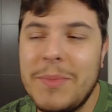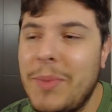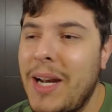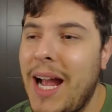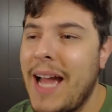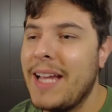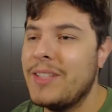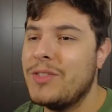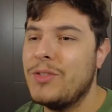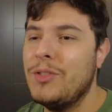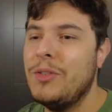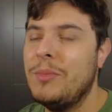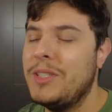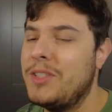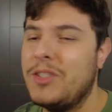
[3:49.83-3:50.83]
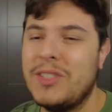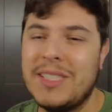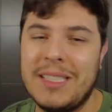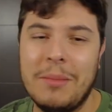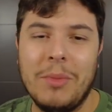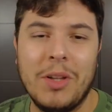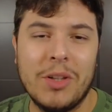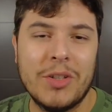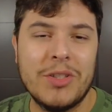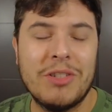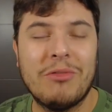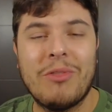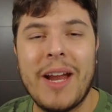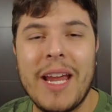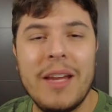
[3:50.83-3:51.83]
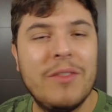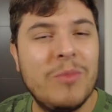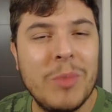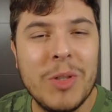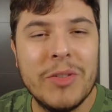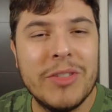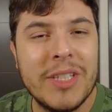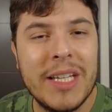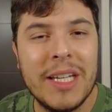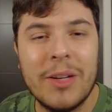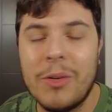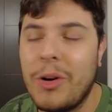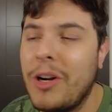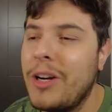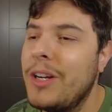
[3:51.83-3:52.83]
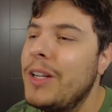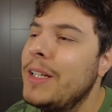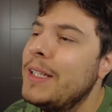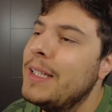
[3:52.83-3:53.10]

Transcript: but I assume it's just similar to rave music or